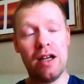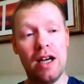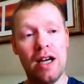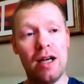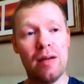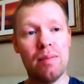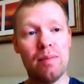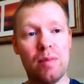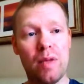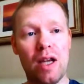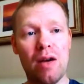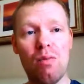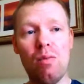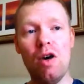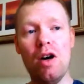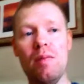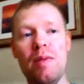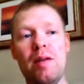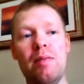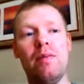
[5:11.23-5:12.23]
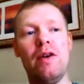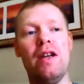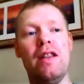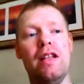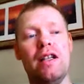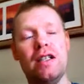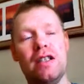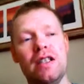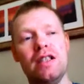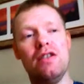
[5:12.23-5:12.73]
And what I mean by
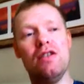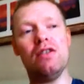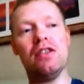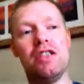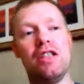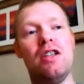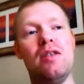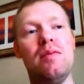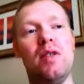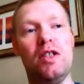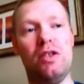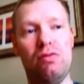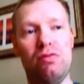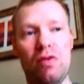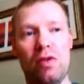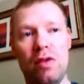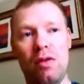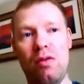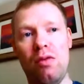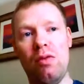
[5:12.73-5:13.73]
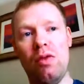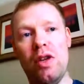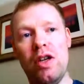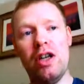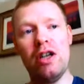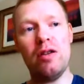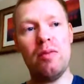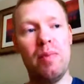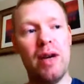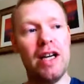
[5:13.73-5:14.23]
this is not so much all the
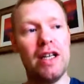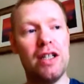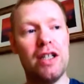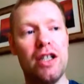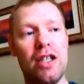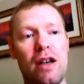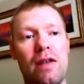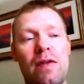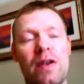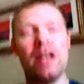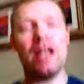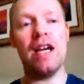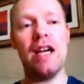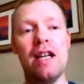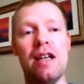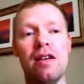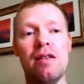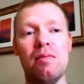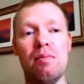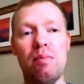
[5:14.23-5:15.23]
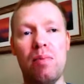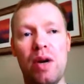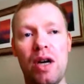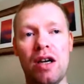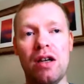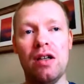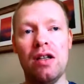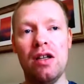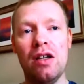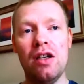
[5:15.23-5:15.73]
Notepad stuff again,
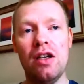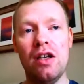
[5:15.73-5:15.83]
but